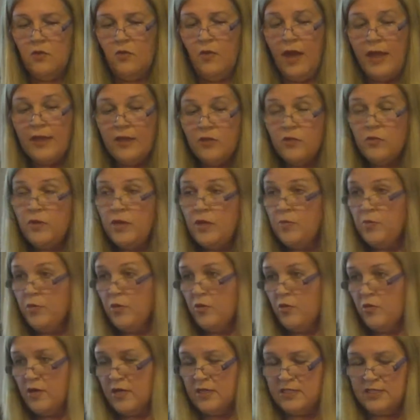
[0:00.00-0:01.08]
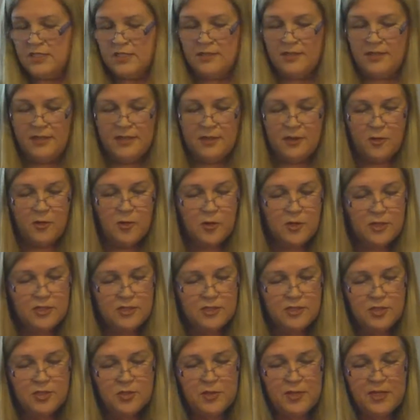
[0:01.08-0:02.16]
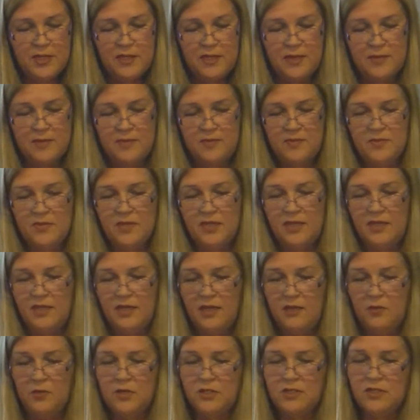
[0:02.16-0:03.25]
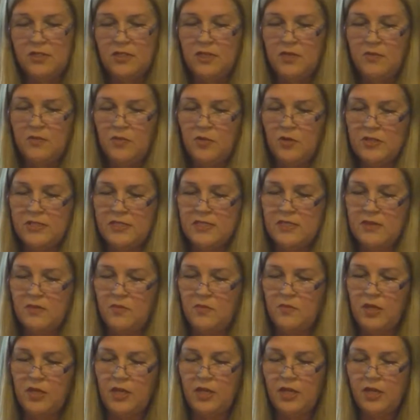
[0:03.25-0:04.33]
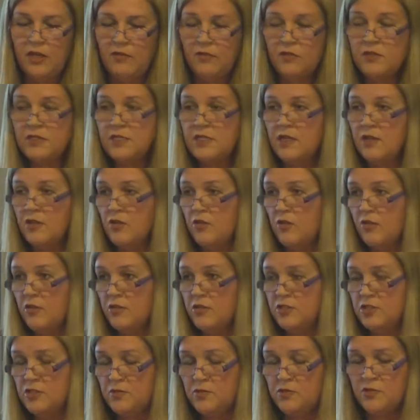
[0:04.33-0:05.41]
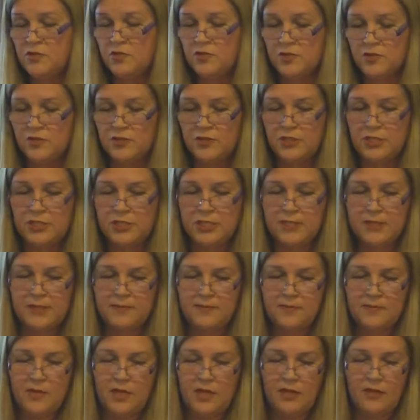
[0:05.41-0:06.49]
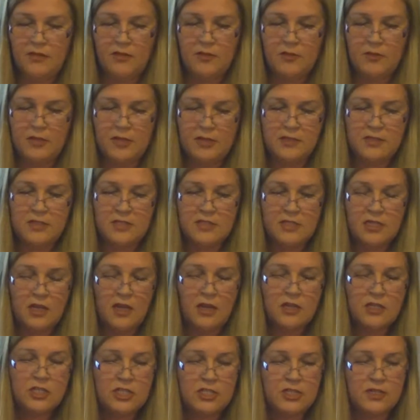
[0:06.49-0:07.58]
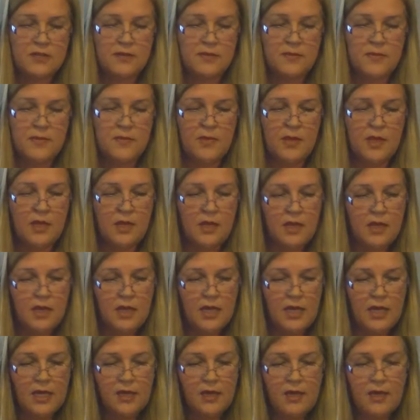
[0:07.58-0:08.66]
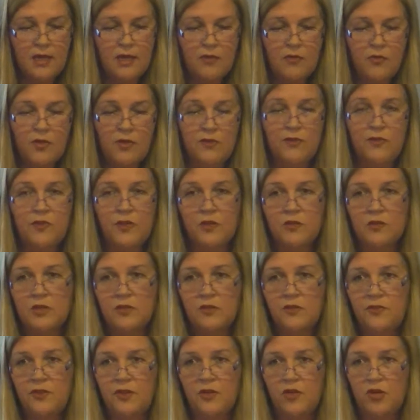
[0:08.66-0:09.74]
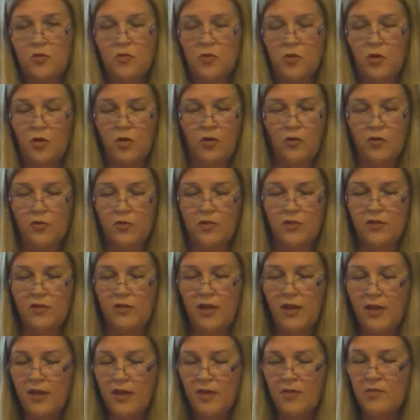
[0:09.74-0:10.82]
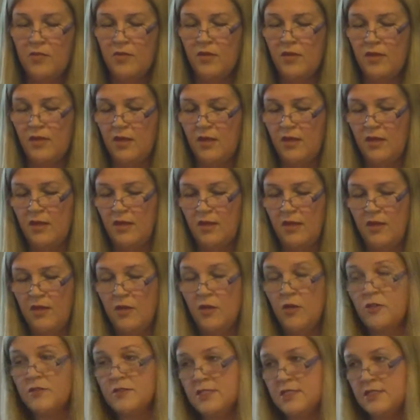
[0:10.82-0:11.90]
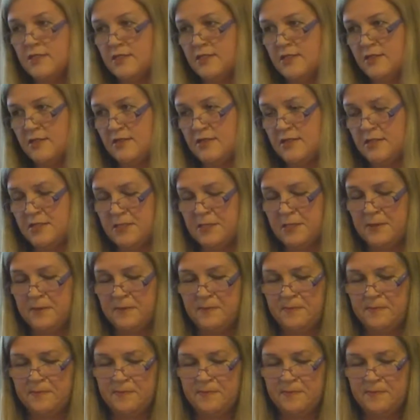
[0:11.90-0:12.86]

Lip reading: Why do we procrastinate? According to him, he brought some behavioral psychology research into the discussion, and he revealed a phenomenon called time inconsistency,